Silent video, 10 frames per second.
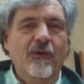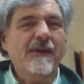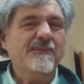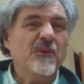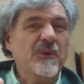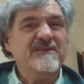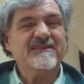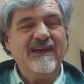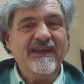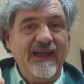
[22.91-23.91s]
or maybe we'd
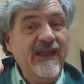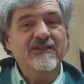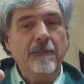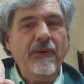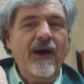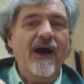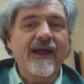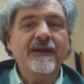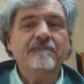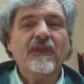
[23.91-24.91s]
say in the
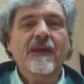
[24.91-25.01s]
pie,